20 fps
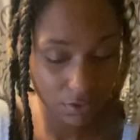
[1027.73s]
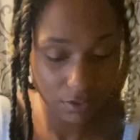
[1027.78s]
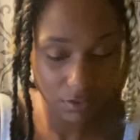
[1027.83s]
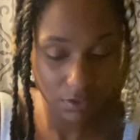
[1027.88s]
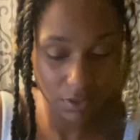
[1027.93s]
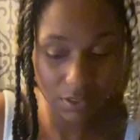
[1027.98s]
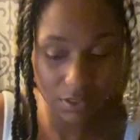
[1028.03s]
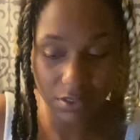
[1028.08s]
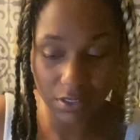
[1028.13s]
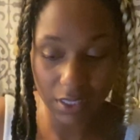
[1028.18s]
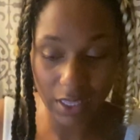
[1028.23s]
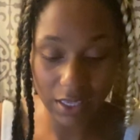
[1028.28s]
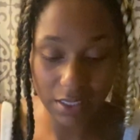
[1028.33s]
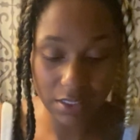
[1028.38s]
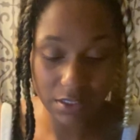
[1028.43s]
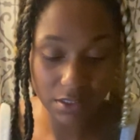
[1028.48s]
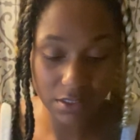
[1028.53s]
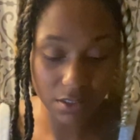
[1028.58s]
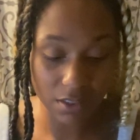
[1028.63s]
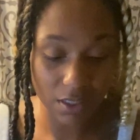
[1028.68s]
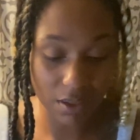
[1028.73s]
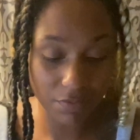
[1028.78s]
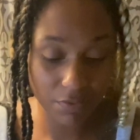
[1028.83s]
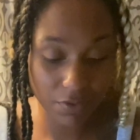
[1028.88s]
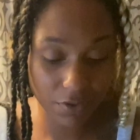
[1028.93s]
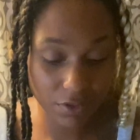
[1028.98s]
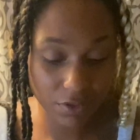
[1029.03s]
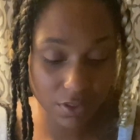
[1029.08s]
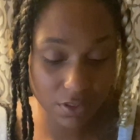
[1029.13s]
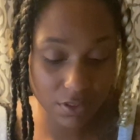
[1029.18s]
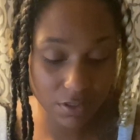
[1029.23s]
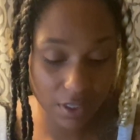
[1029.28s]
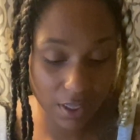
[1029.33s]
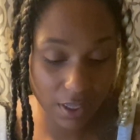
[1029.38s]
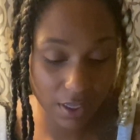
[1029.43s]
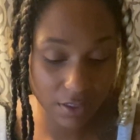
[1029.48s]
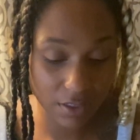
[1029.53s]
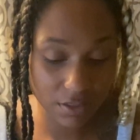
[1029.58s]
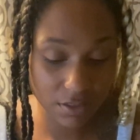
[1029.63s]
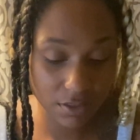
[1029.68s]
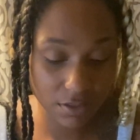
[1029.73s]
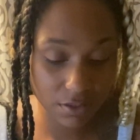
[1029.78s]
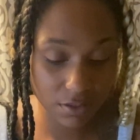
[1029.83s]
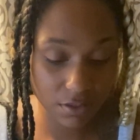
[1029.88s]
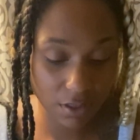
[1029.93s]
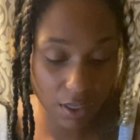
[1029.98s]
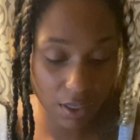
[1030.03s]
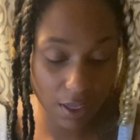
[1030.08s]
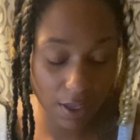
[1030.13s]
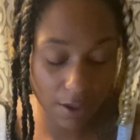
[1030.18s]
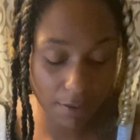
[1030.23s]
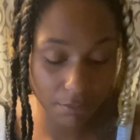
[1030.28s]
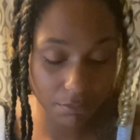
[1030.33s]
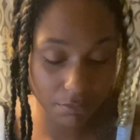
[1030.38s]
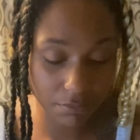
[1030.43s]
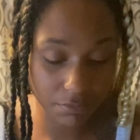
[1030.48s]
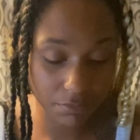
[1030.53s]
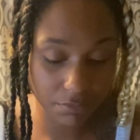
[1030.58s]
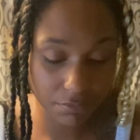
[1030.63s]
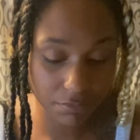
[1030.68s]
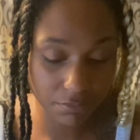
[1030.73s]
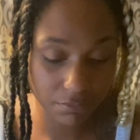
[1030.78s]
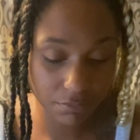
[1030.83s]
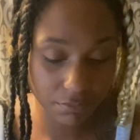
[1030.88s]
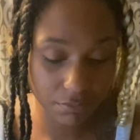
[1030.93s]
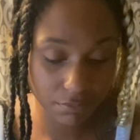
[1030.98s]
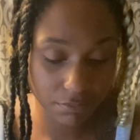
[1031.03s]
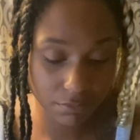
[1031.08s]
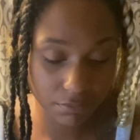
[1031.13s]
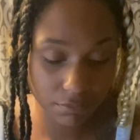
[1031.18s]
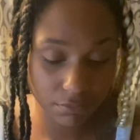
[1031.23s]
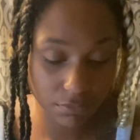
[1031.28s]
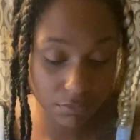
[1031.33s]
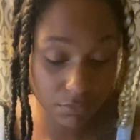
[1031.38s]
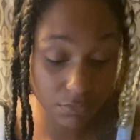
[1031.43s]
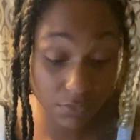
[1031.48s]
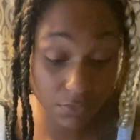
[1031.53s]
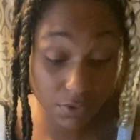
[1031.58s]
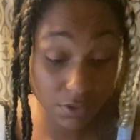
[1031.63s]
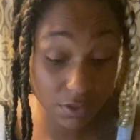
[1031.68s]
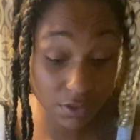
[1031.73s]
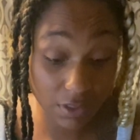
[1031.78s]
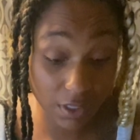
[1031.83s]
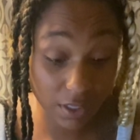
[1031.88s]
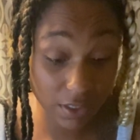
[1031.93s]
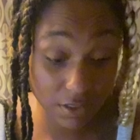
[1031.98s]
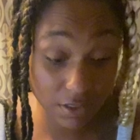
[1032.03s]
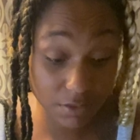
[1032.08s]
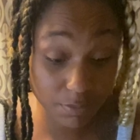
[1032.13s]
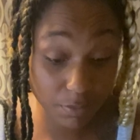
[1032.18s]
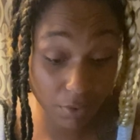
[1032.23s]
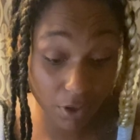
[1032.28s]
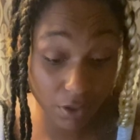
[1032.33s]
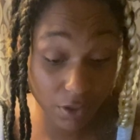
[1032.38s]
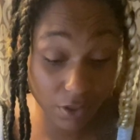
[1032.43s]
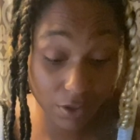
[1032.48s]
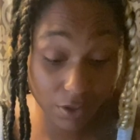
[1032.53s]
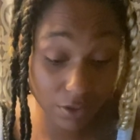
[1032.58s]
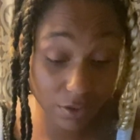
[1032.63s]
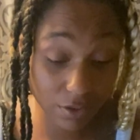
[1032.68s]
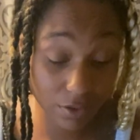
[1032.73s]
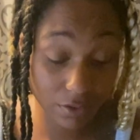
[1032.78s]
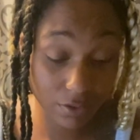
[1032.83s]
This ex-lover, this ex, um, this ex-partner